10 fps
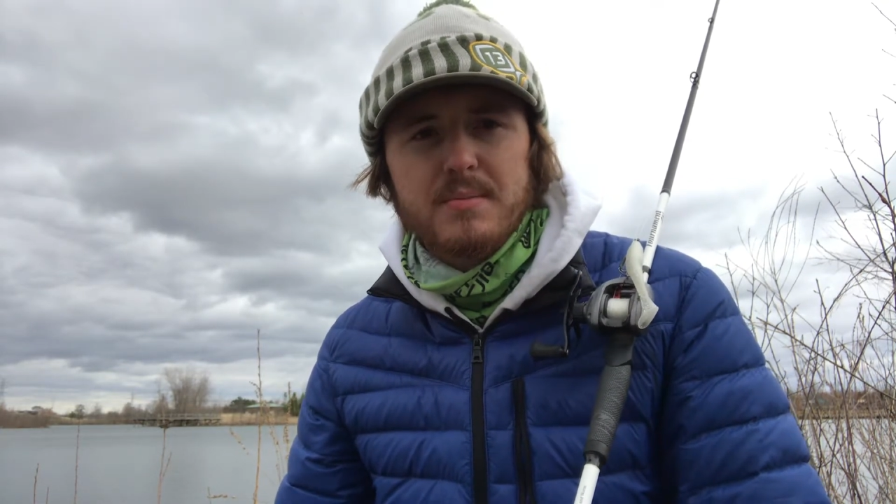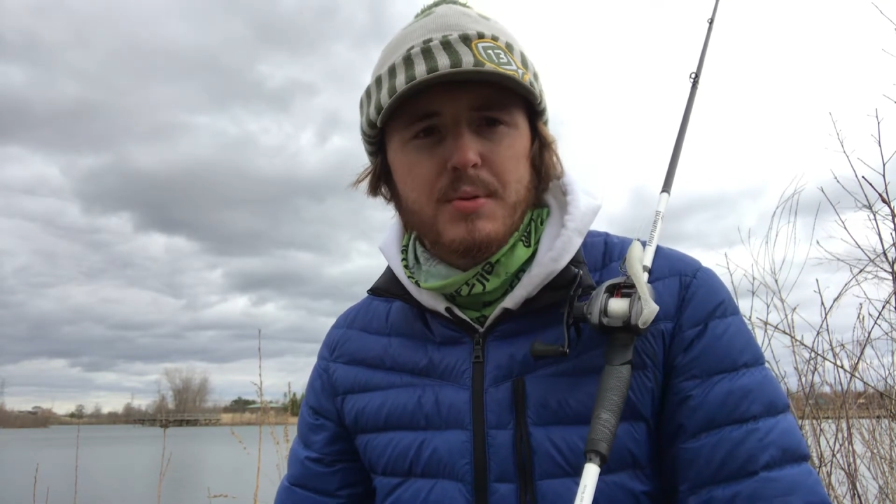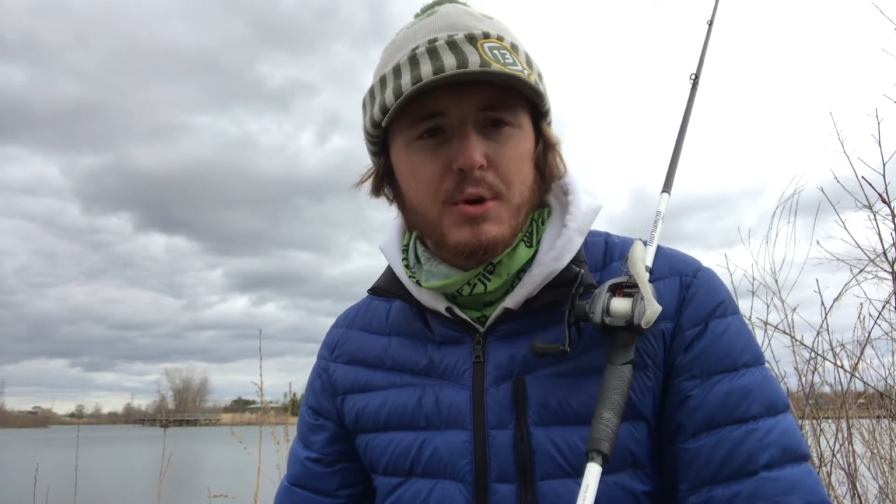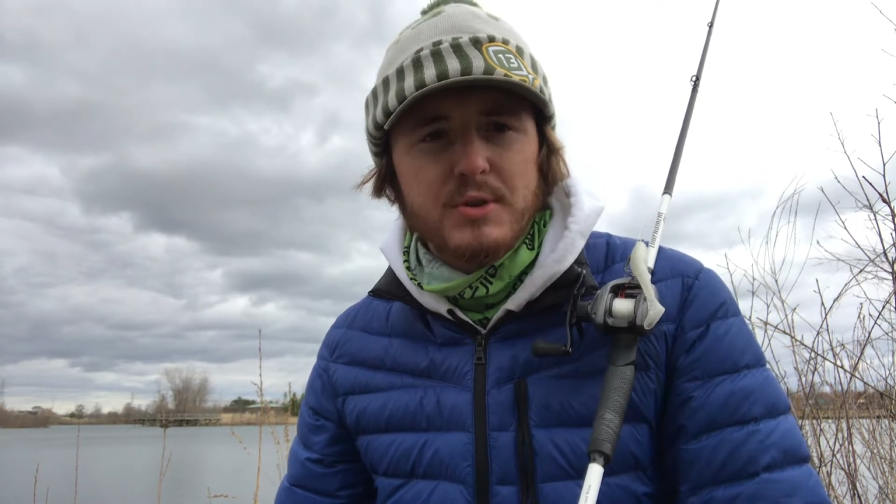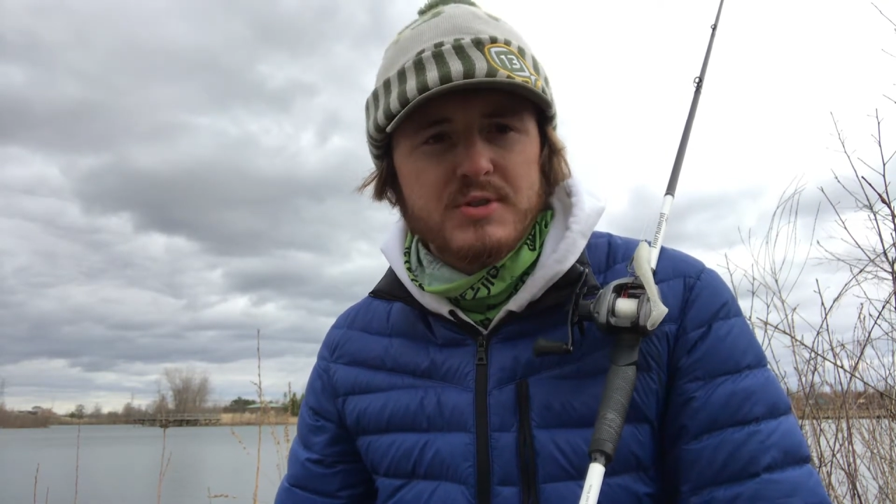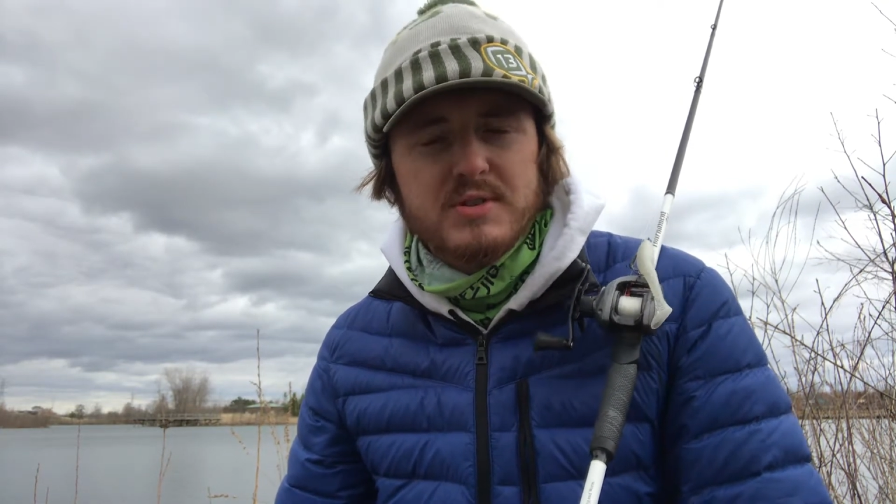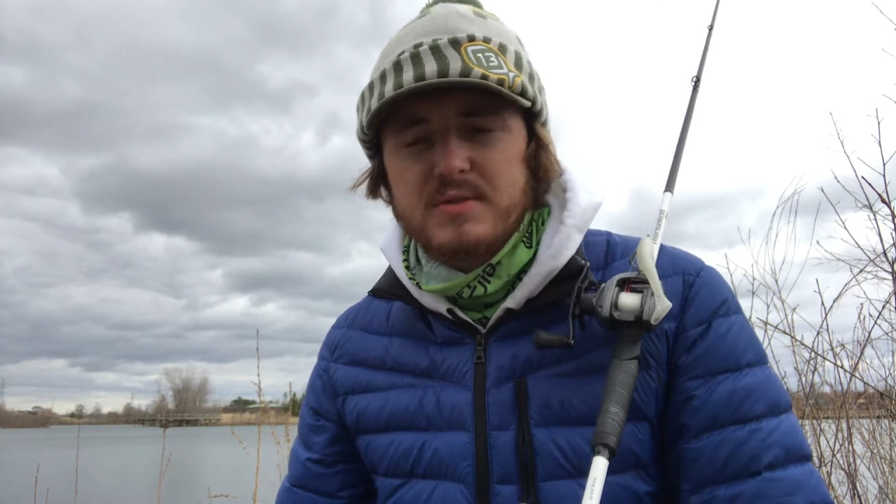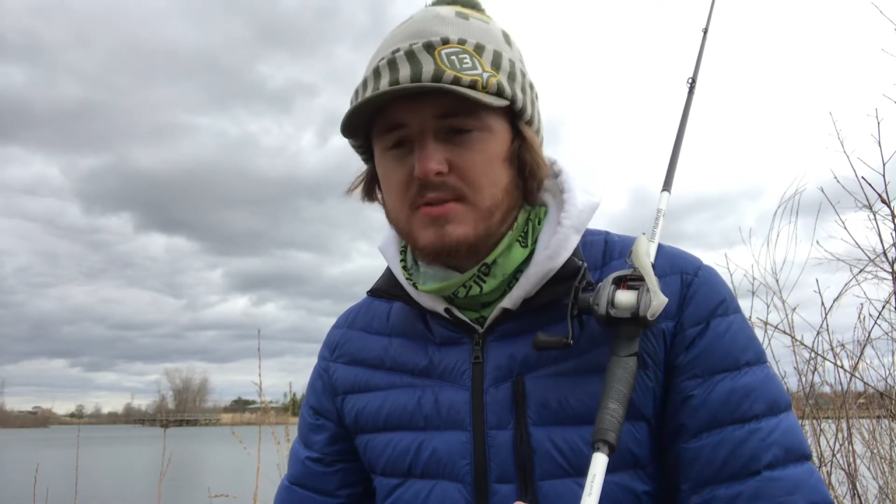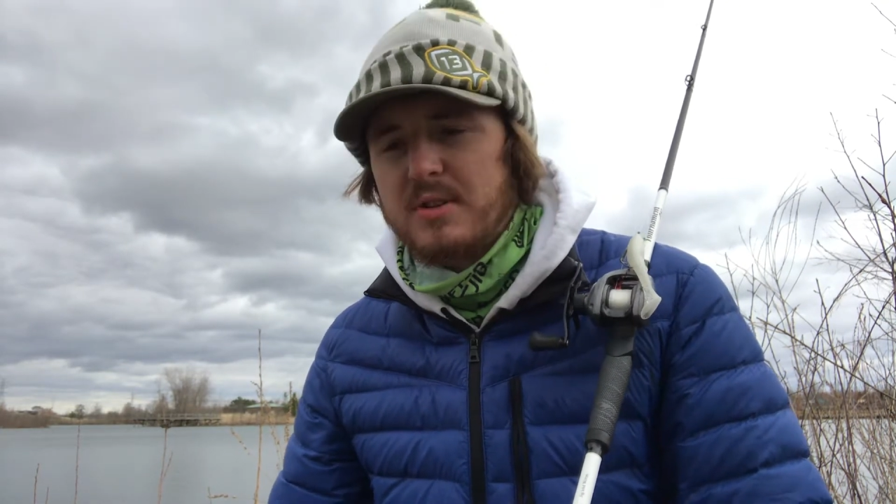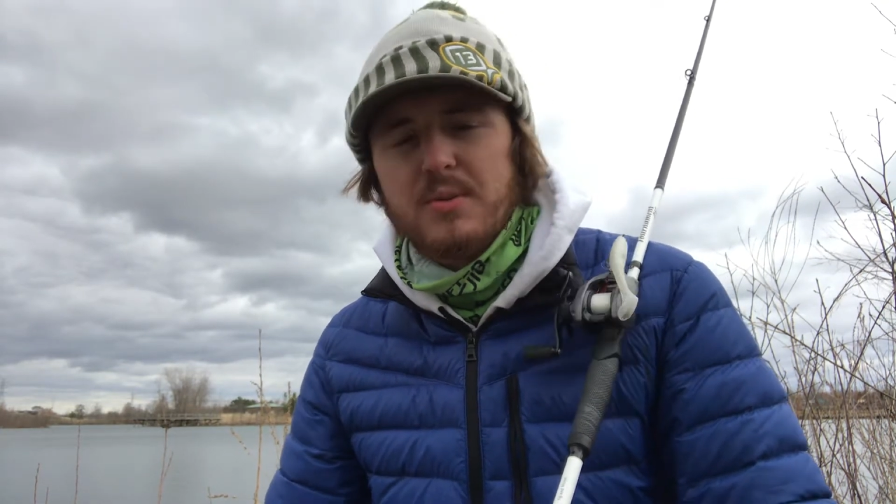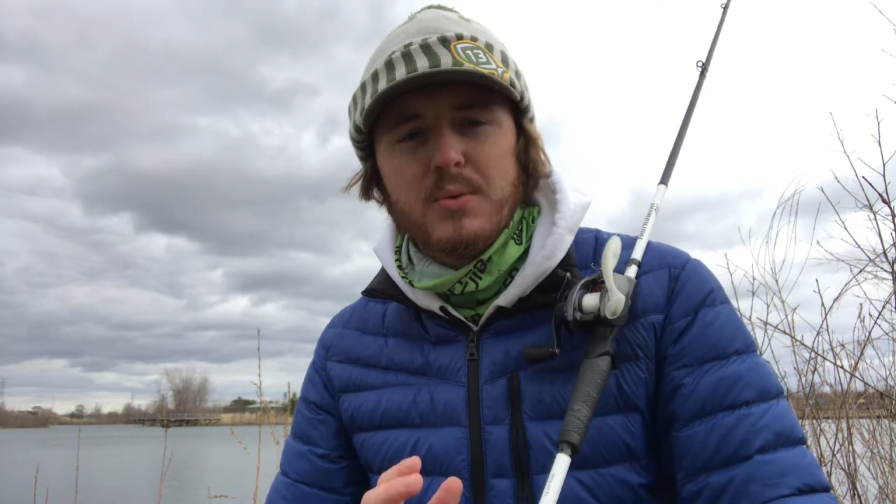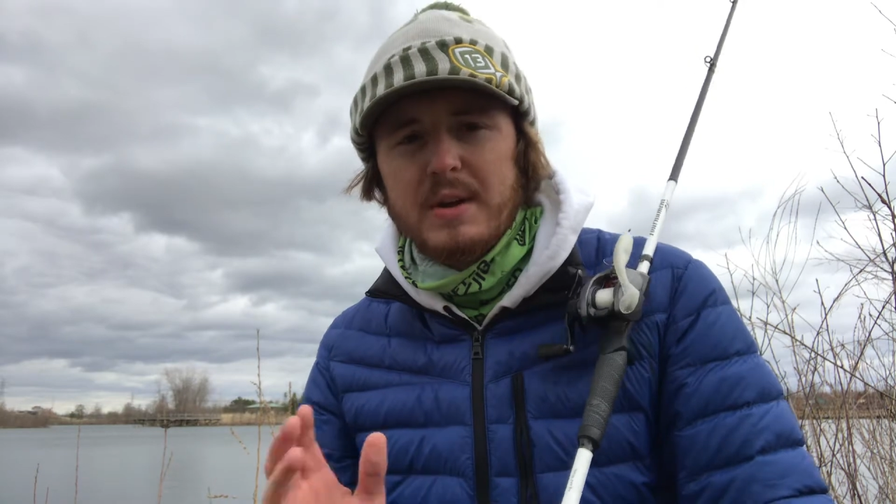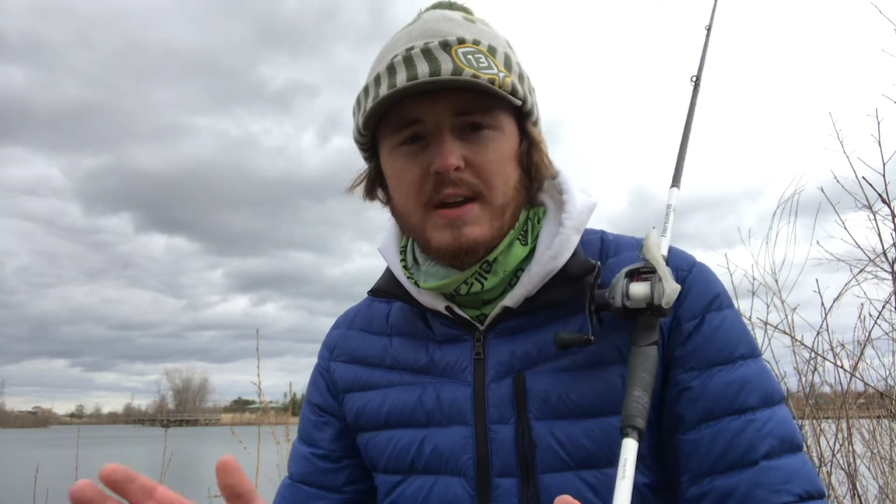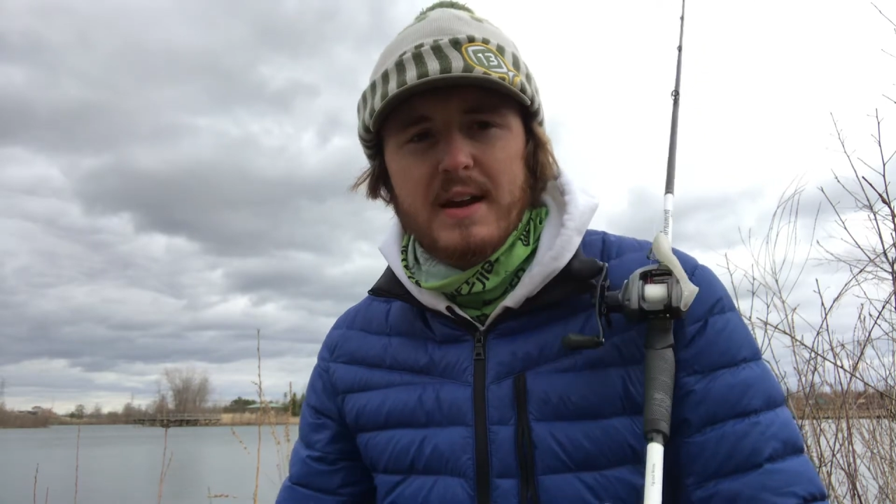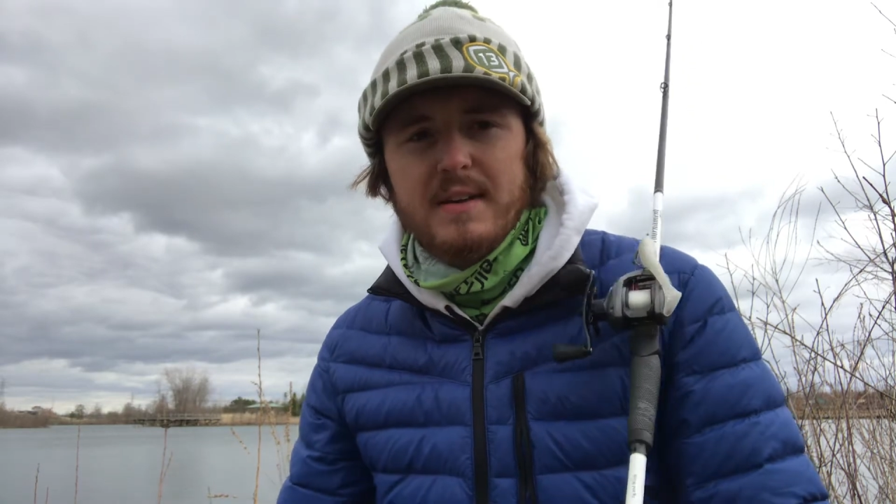perch, whatnot.